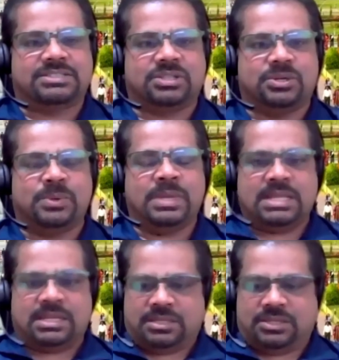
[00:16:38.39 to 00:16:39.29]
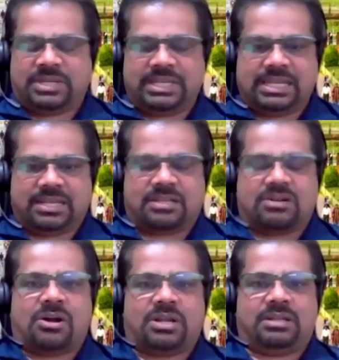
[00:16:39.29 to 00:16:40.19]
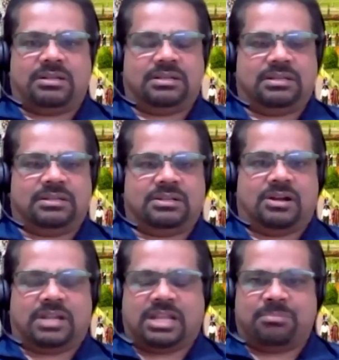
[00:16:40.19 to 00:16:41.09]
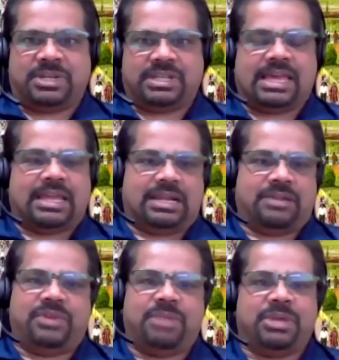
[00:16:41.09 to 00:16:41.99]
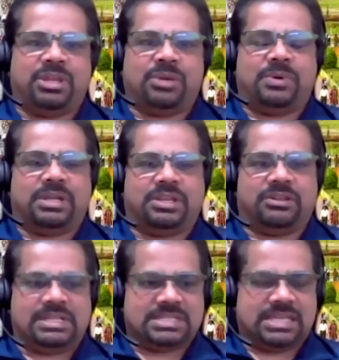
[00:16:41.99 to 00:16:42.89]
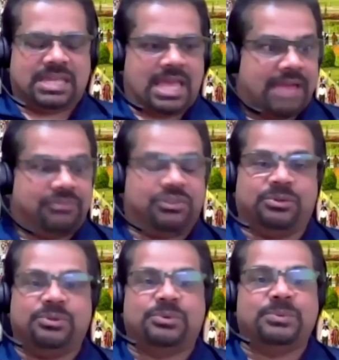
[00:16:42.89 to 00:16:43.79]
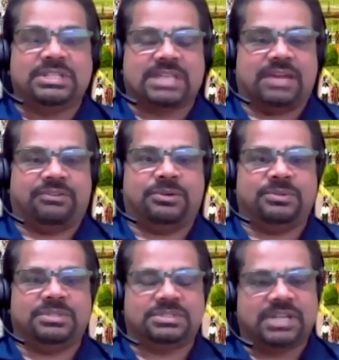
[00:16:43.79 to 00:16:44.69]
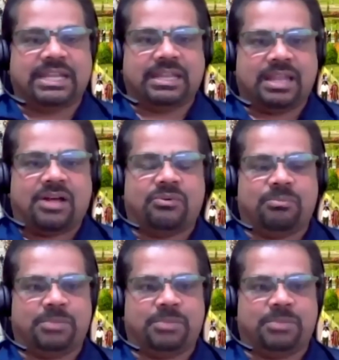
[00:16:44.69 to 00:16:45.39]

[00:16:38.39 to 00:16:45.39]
So you can get caught up and carried away by your work. You can say, I have to do this, I have to do this right now.